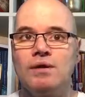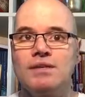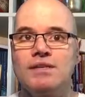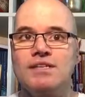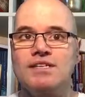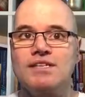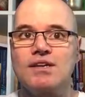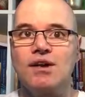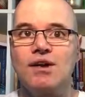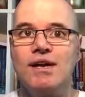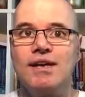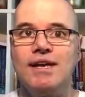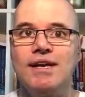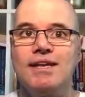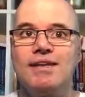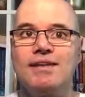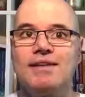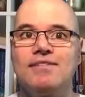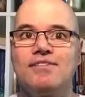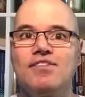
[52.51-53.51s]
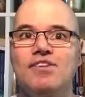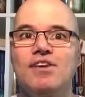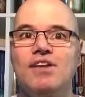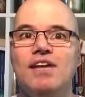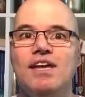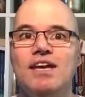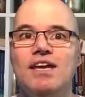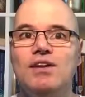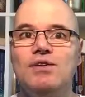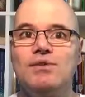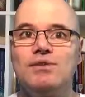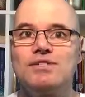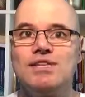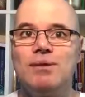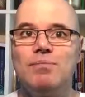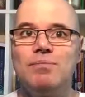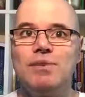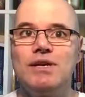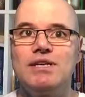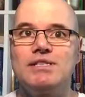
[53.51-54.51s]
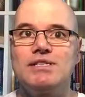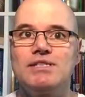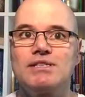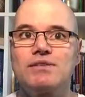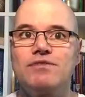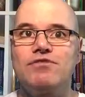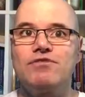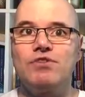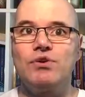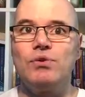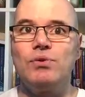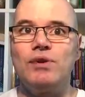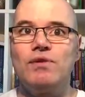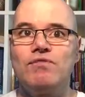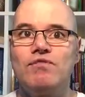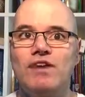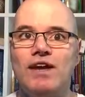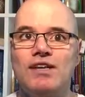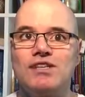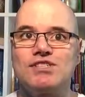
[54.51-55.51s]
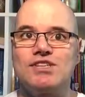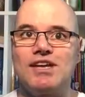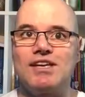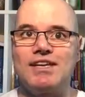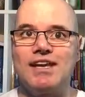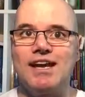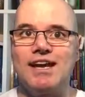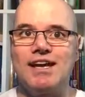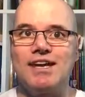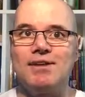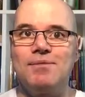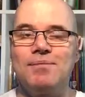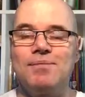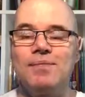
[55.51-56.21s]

deciding to eat your 10 pieces of fruit and veg a day.